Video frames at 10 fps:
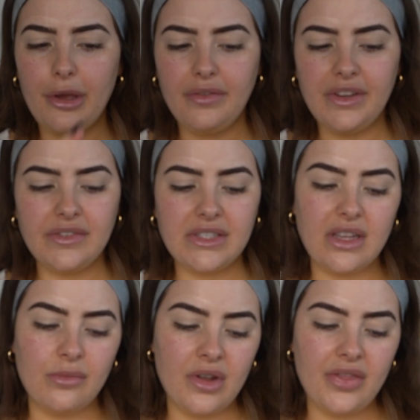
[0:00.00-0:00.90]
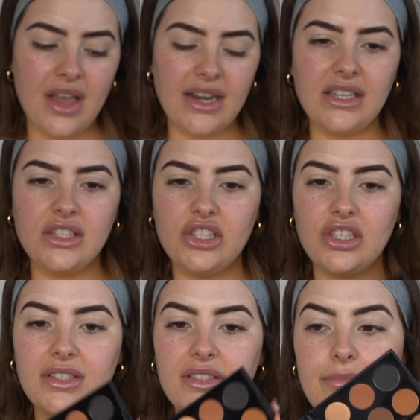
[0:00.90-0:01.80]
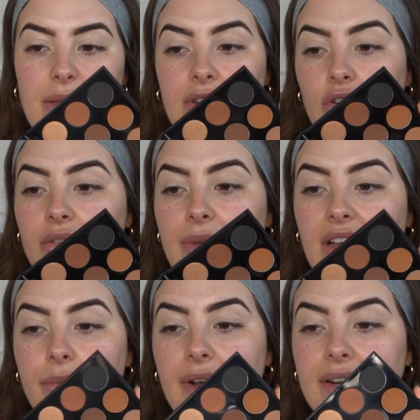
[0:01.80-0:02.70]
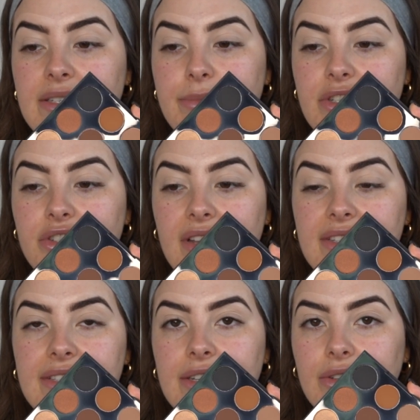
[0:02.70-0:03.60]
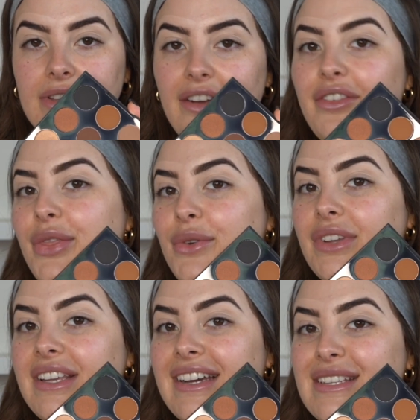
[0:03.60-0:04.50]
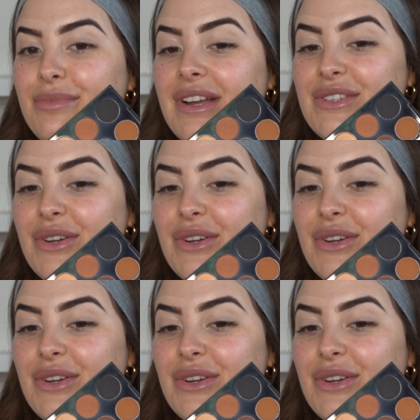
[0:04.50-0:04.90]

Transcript: perfect for someone that is just maybe not a makeup artist, but does still love the really nice brown